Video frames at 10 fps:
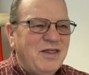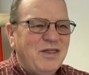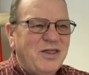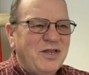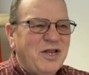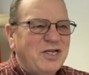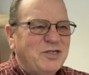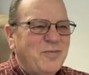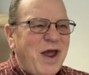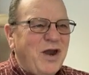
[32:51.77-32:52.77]
It
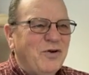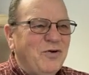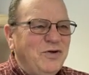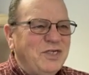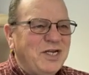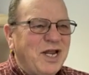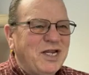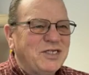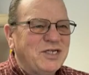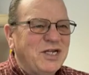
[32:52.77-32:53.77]
doesn't matter who's
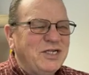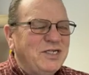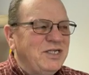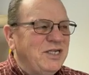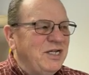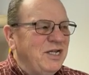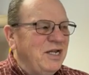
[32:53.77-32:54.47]
against us,